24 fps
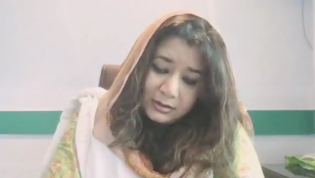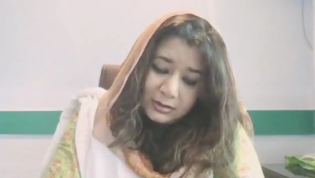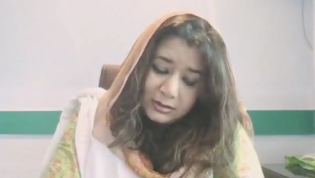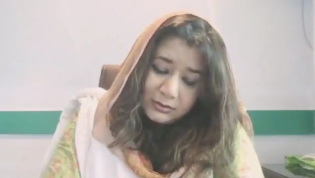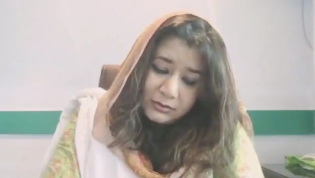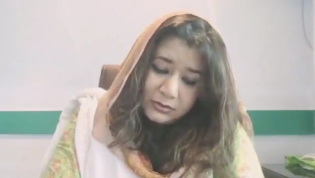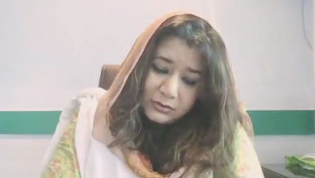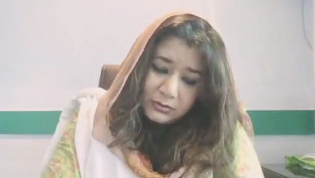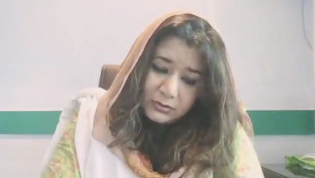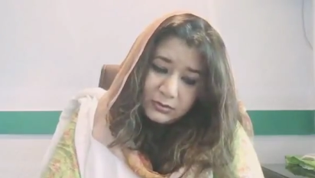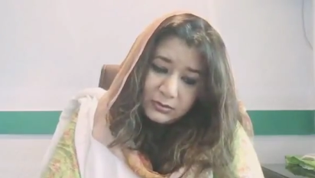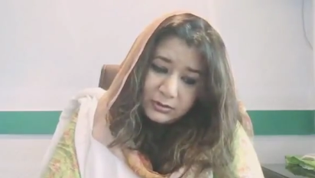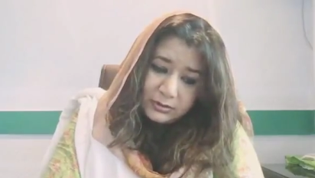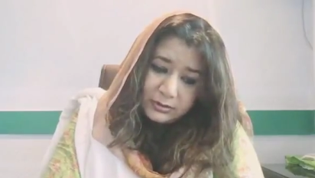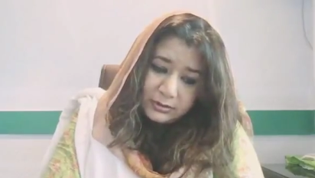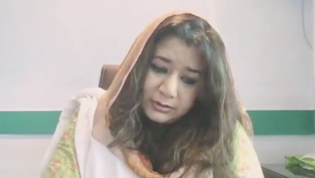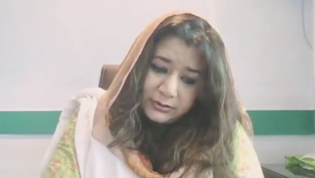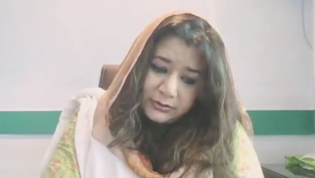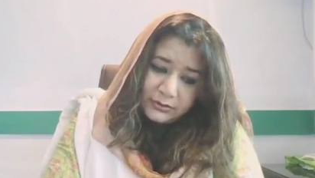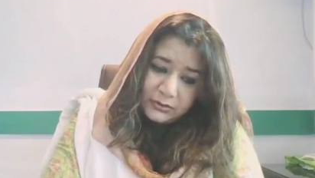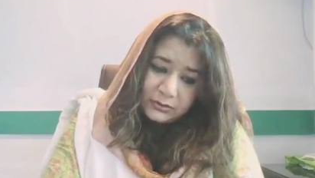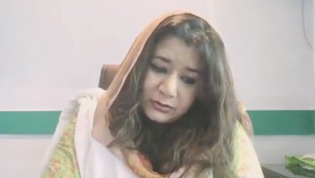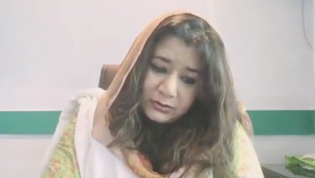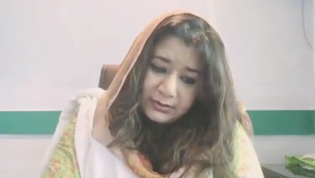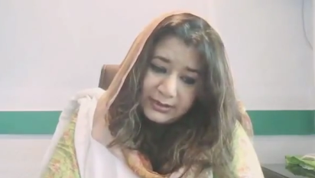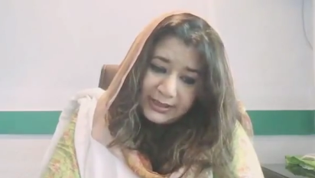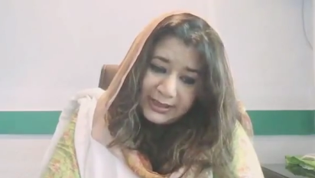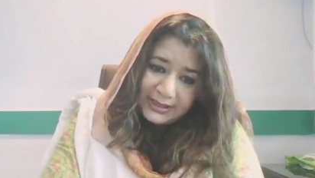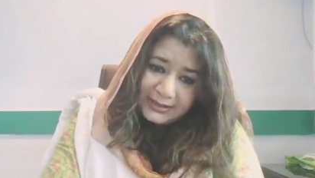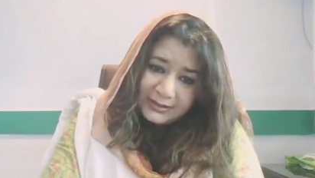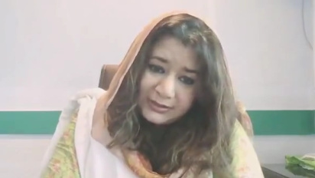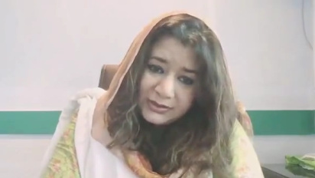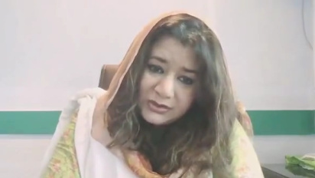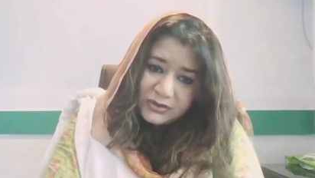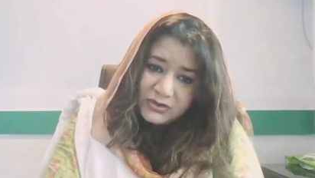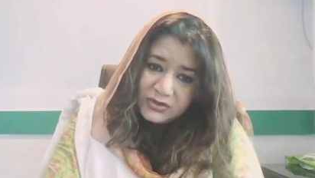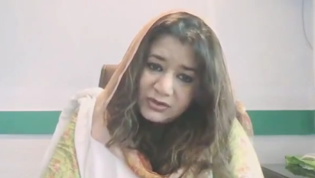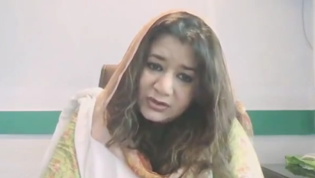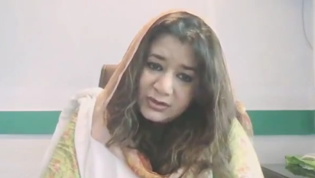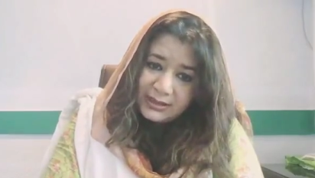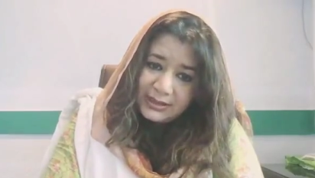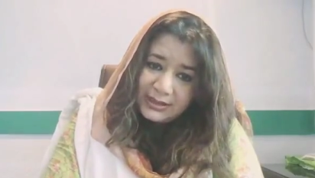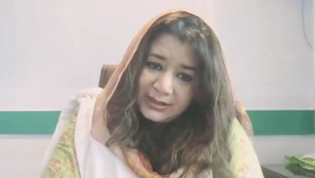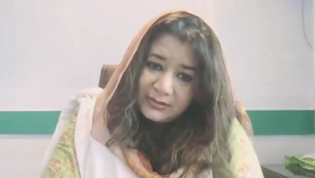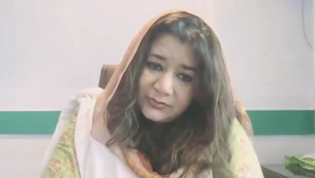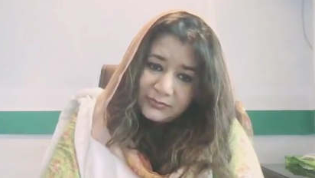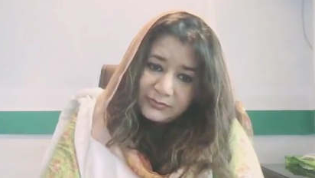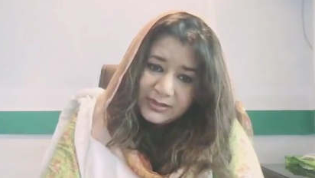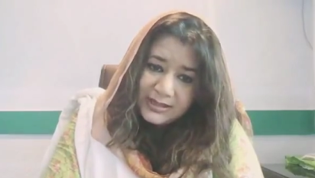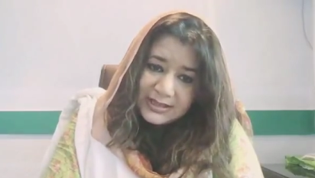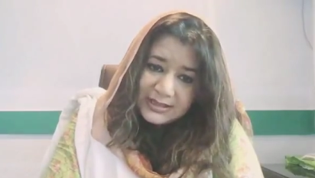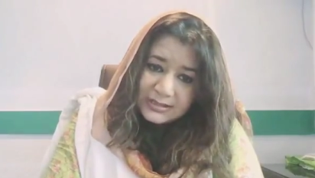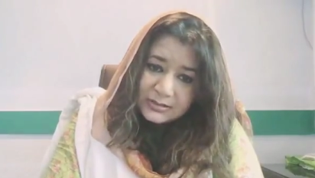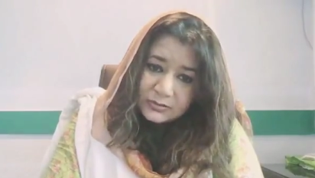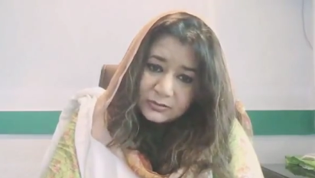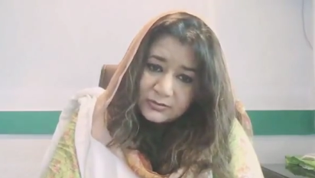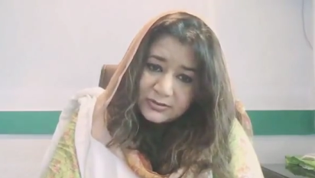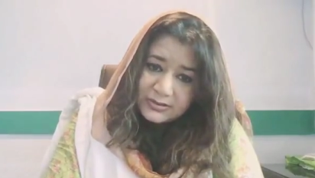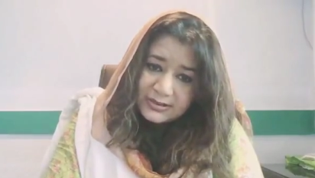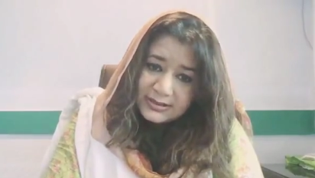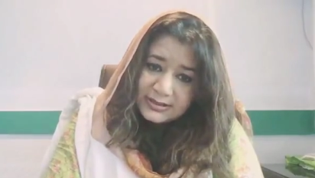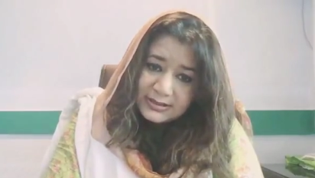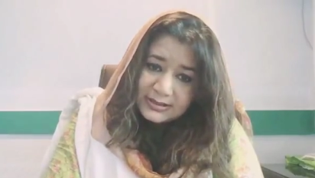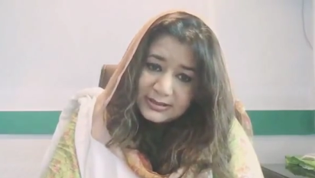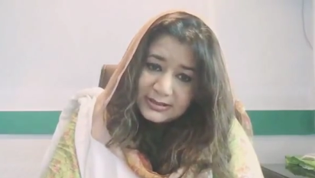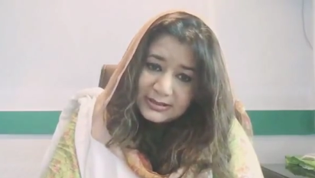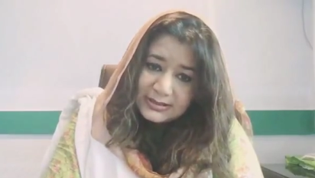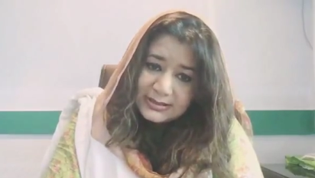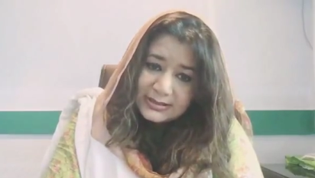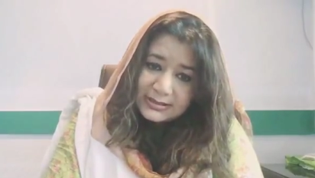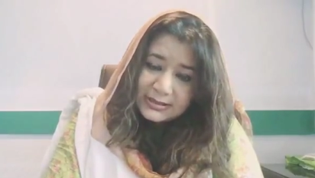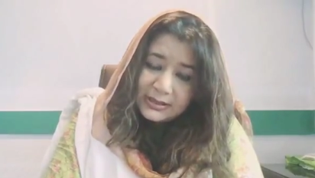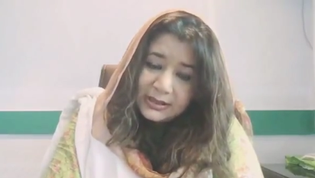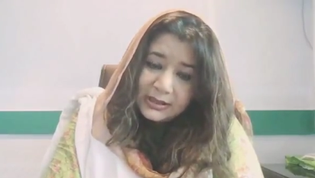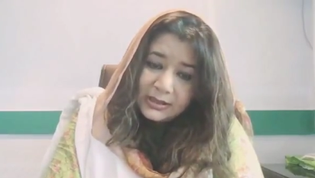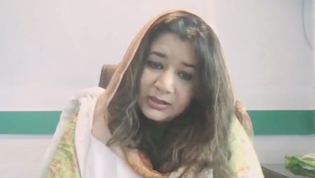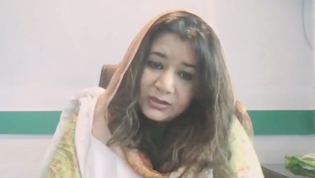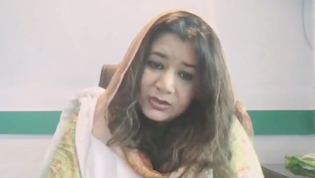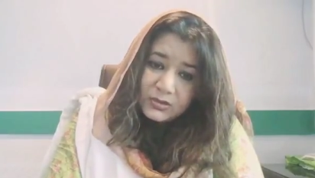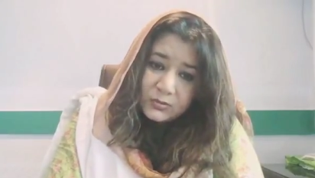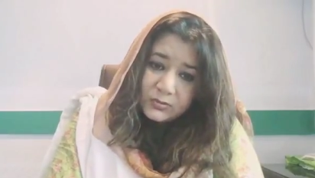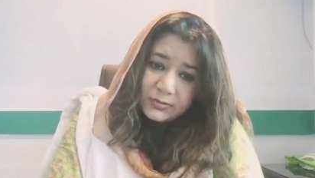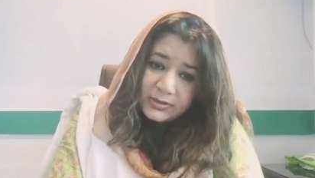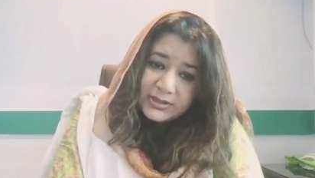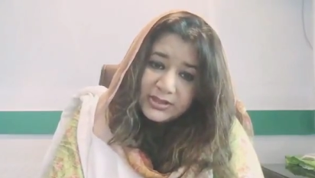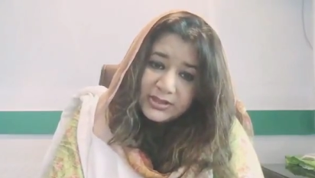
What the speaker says: your energy and resources towards